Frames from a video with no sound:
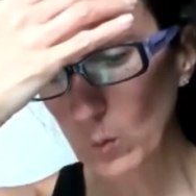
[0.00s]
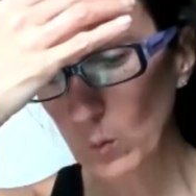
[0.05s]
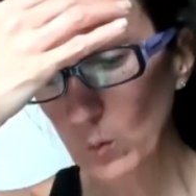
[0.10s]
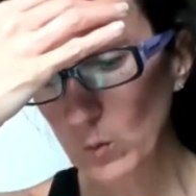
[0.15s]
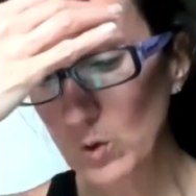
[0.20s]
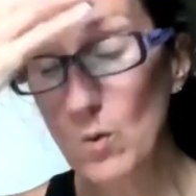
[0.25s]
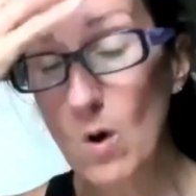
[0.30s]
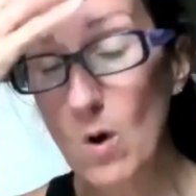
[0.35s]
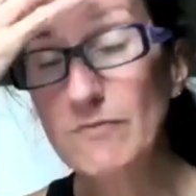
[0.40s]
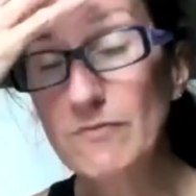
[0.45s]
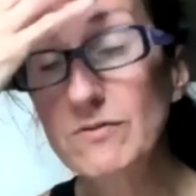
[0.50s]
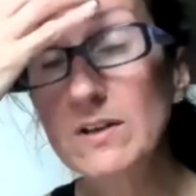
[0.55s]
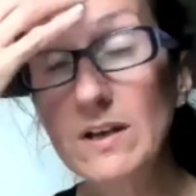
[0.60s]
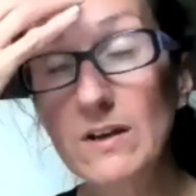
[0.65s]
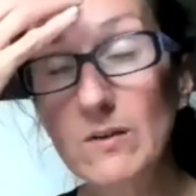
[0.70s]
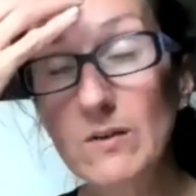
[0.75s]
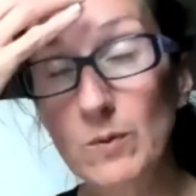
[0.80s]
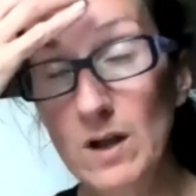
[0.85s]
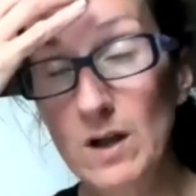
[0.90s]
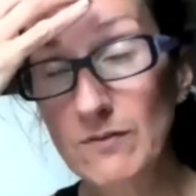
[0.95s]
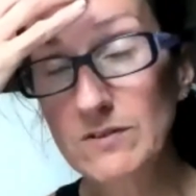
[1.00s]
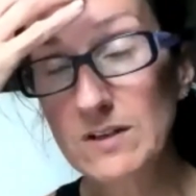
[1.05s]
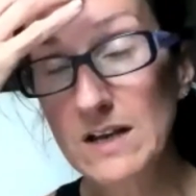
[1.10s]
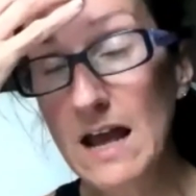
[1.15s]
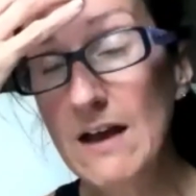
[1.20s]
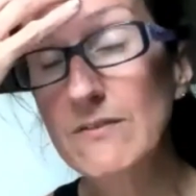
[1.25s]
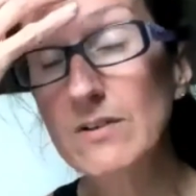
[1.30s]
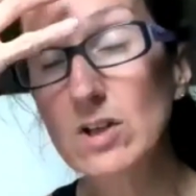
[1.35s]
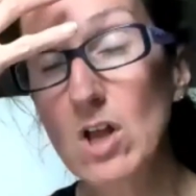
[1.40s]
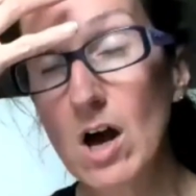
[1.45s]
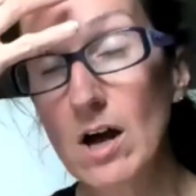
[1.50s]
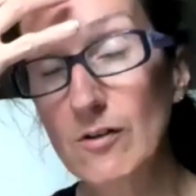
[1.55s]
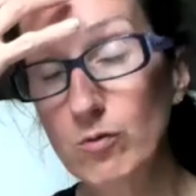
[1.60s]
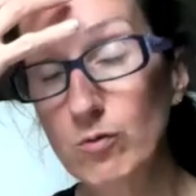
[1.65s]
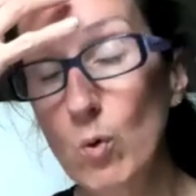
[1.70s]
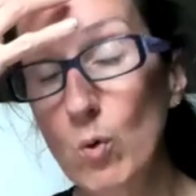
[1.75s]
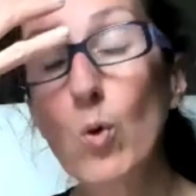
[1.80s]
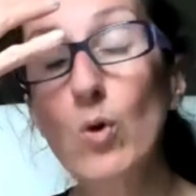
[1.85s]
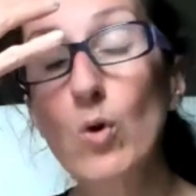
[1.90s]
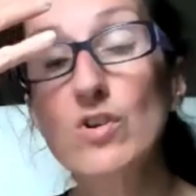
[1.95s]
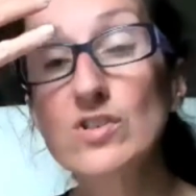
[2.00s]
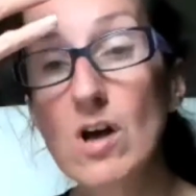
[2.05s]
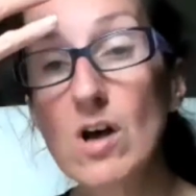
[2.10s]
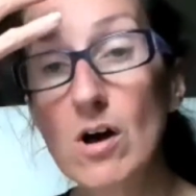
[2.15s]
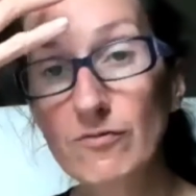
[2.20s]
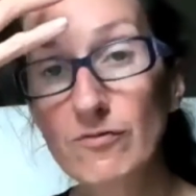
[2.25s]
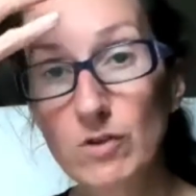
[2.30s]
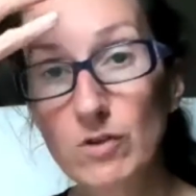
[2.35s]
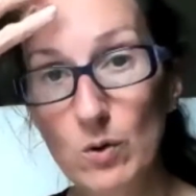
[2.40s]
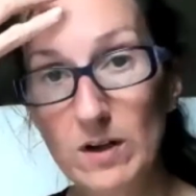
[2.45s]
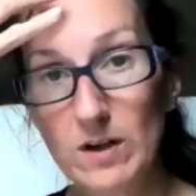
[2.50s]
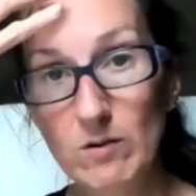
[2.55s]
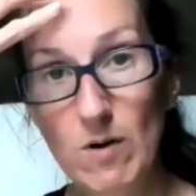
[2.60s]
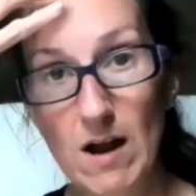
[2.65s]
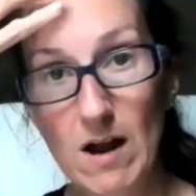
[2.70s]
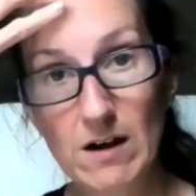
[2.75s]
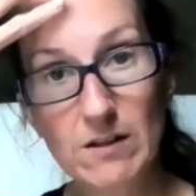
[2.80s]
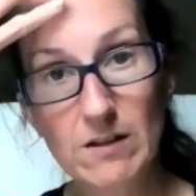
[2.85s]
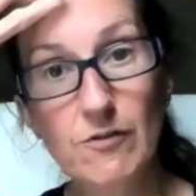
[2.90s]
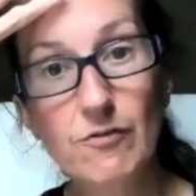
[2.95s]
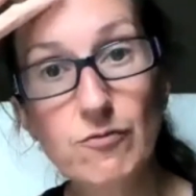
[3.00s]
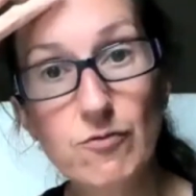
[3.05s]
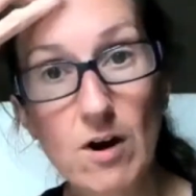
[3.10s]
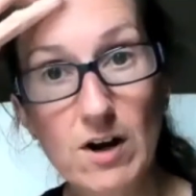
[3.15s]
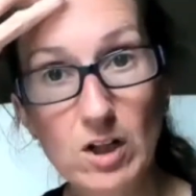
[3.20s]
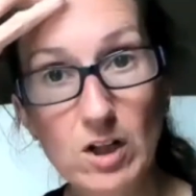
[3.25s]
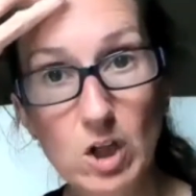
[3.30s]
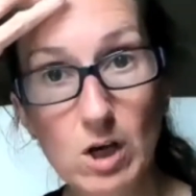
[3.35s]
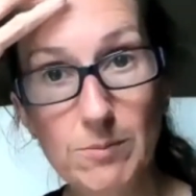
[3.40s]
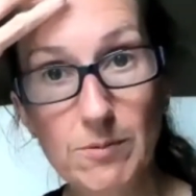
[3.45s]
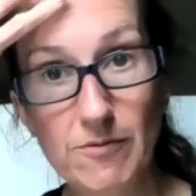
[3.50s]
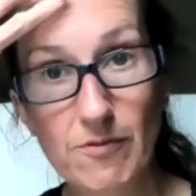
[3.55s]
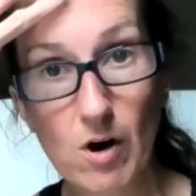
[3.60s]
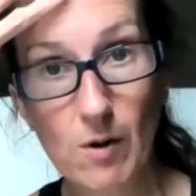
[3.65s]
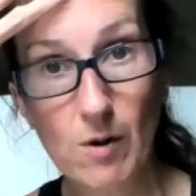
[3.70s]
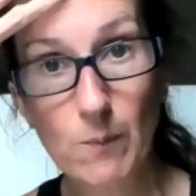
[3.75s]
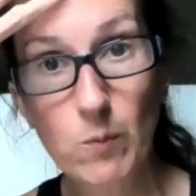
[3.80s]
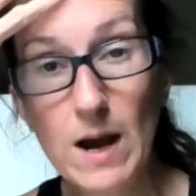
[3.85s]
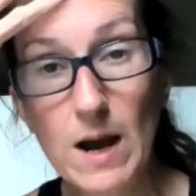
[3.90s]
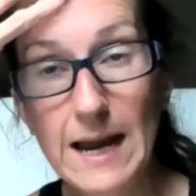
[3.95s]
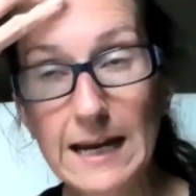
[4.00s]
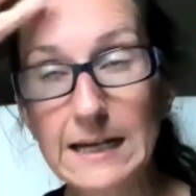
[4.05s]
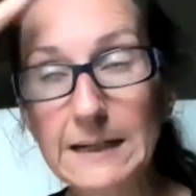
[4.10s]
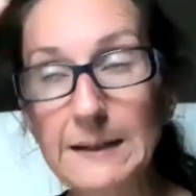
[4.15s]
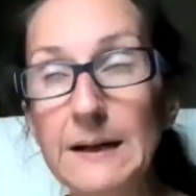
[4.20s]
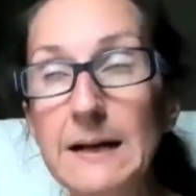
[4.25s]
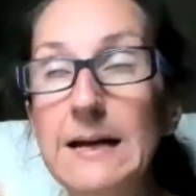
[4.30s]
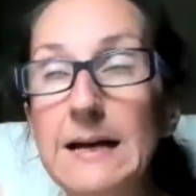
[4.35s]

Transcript: We often have a lot of cortisol floating around in the frontal lobe of our brain,